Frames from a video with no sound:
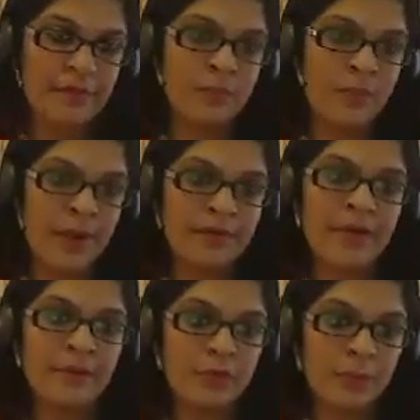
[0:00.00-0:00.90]
the right
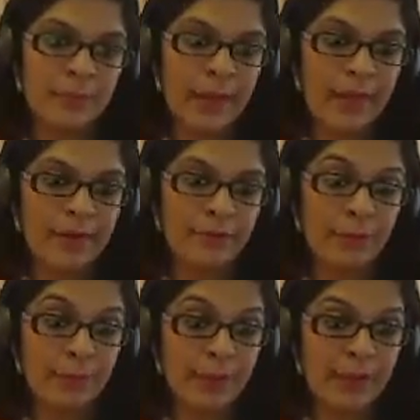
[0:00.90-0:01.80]
time to apply
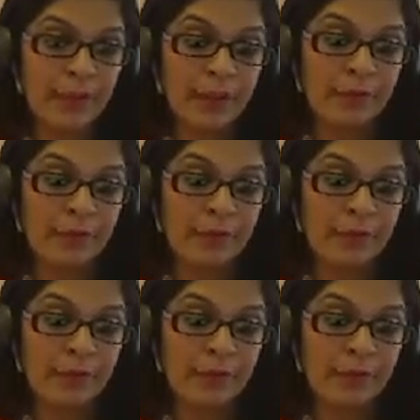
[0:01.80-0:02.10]
would be